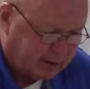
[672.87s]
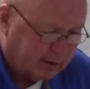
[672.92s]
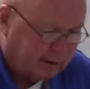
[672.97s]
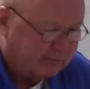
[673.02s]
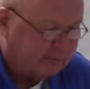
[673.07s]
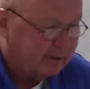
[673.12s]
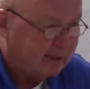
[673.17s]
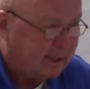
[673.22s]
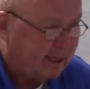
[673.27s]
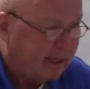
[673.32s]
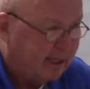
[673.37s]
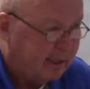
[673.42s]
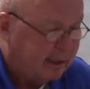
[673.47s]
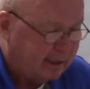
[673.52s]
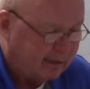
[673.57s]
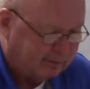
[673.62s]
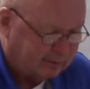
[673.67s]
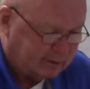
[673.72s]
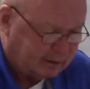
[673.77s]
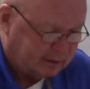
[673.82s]
if the
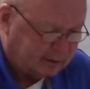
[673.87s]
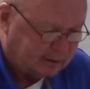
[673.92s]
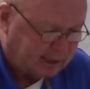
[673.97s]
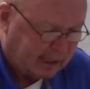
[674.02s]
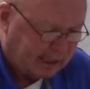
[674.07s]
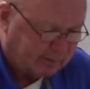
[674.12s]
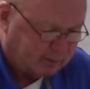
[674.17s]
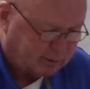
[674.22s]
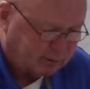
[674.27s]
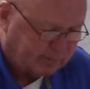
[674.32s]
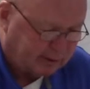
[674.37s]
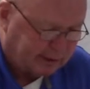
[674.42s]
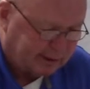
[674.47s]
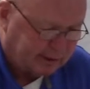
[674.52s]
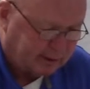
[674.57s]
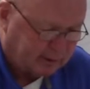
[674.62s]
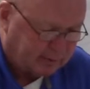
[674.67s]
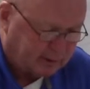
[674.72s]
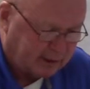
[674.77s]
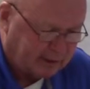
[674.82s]
heading of it says tap
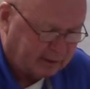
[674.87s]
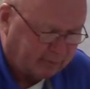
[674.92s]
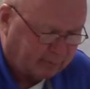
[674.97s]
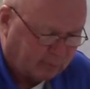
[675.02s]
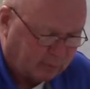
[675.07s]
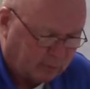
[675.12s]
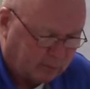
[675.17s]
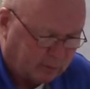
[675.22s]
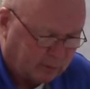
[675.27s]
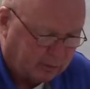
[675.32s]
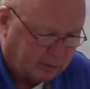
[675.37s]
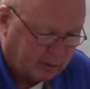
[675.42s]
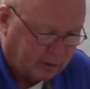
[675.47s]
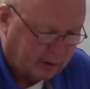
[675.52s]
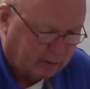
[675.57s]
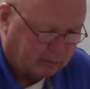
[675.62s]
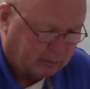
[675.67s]
supplying a transformer,